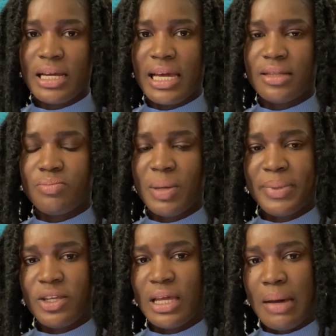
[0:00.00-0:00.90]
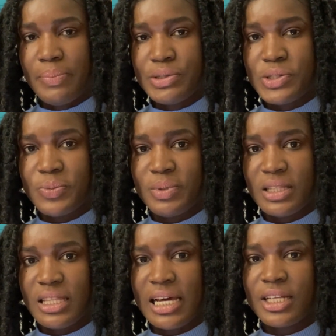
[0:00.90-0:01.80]
and maybe it happens to
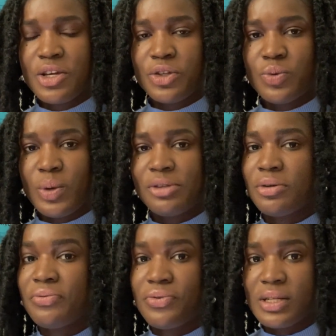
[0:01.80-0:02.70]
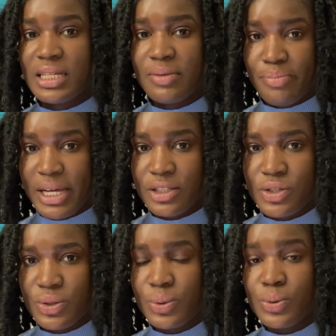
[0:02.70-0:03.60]
be that you were not funded by the
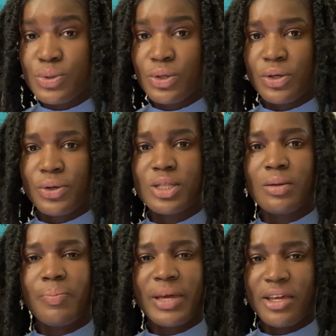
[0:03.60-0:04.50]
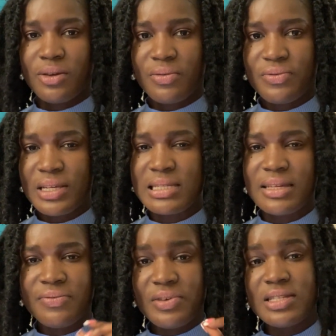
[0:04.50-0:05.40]
school, so you're going to be paying your fees,
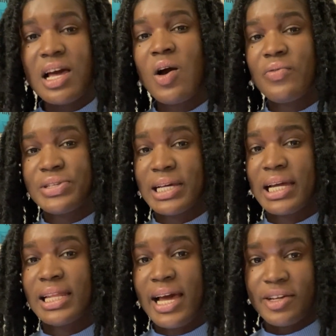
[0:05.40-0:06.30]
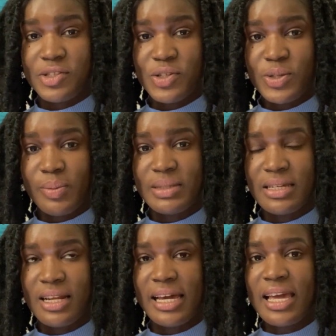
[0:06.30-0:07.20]
the visa officer can ask you
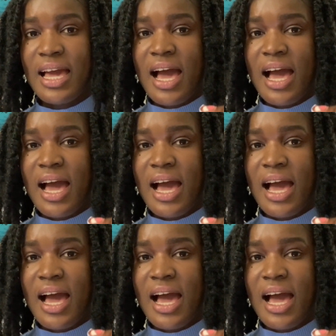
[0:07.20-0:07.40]
something like,